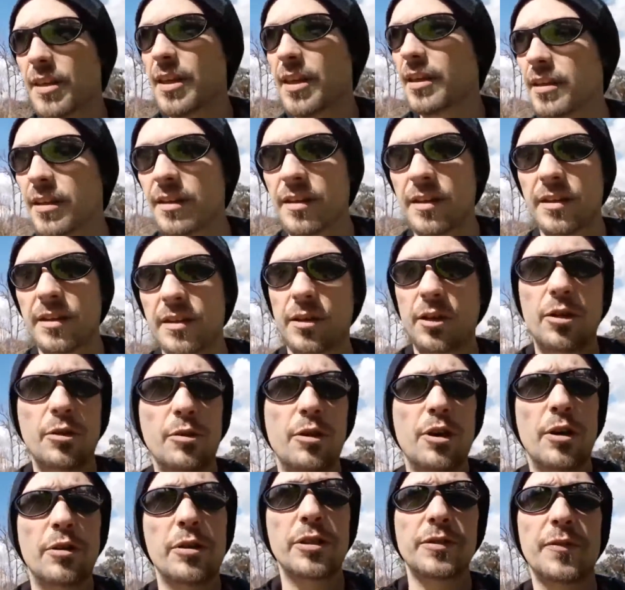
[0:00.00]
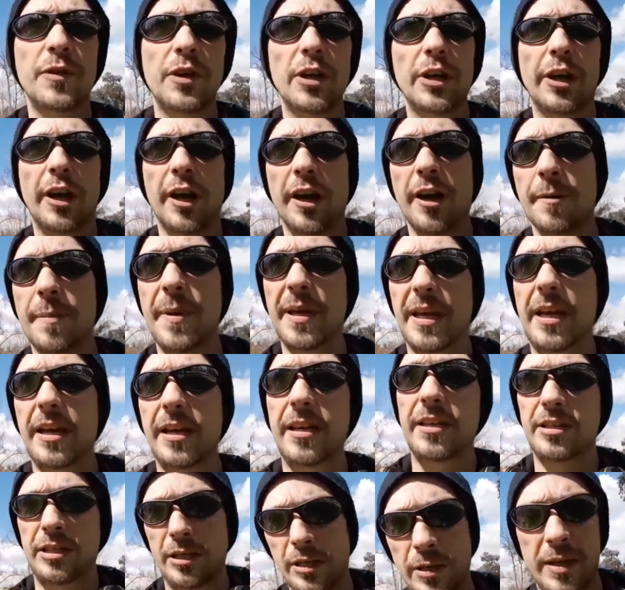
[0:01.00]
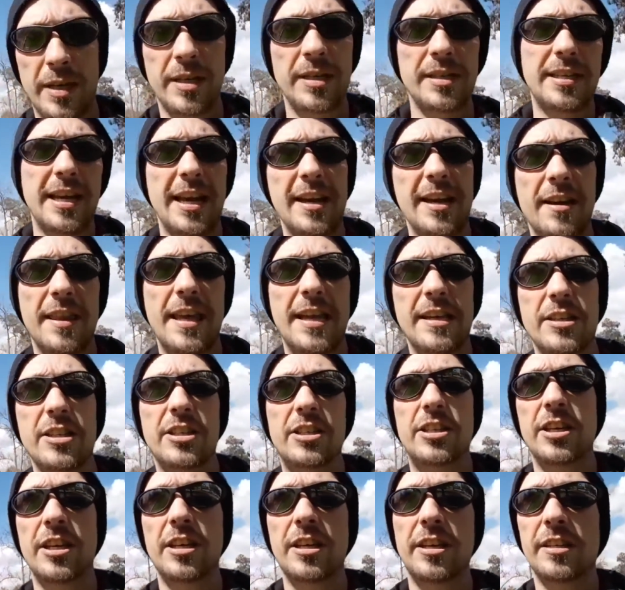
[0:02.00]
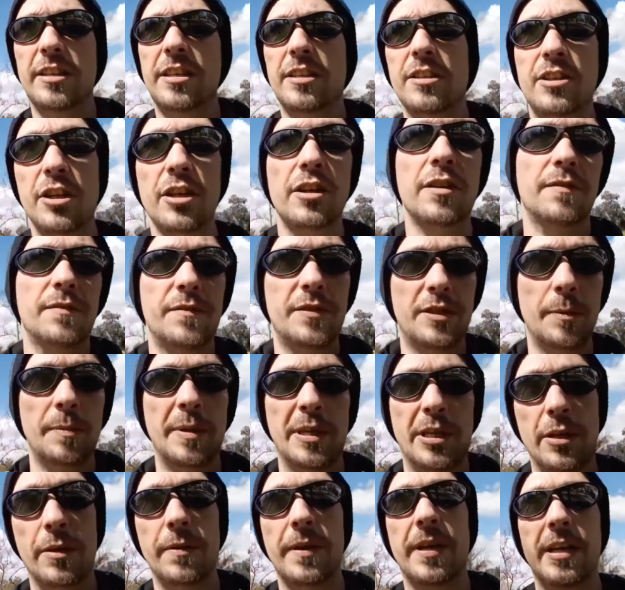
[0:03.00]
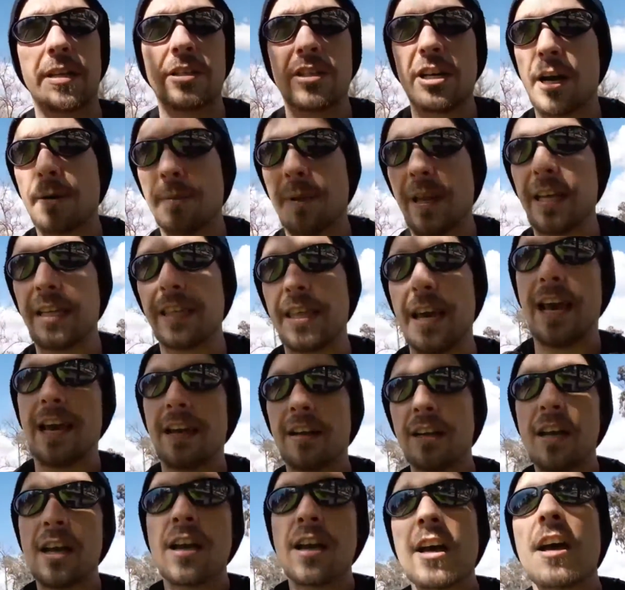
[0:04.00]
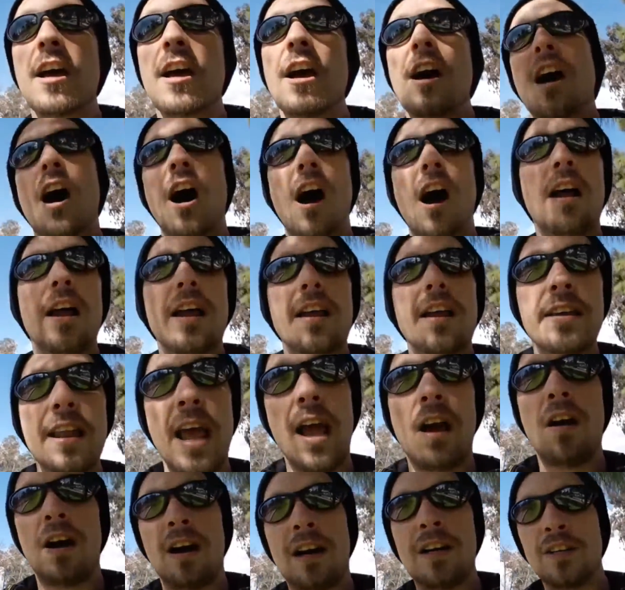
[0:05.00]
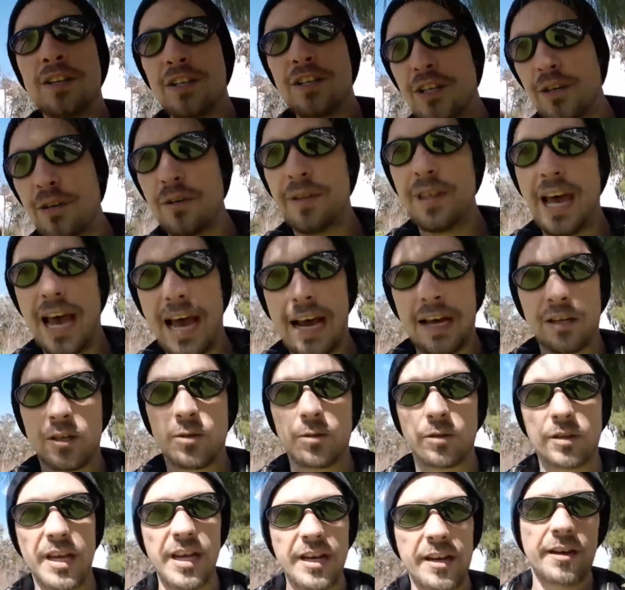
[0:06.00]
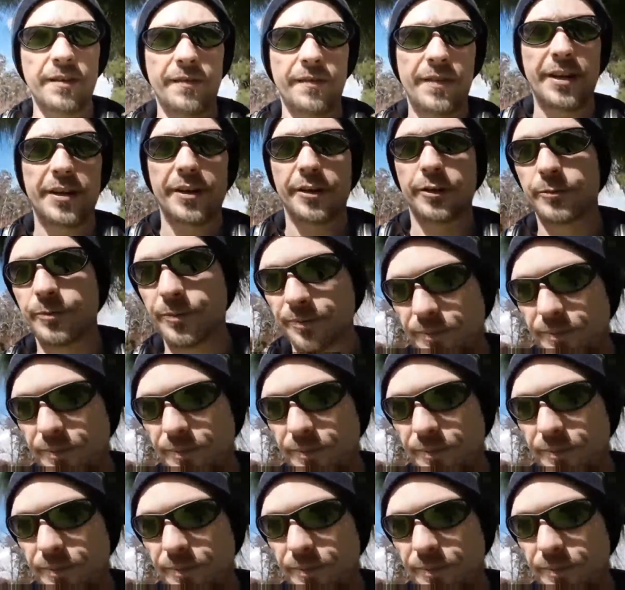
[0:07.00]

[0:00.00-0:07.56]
then kudos for her, because you can tell that she deserves to be doing a job like that. All right, now on to the actual interview.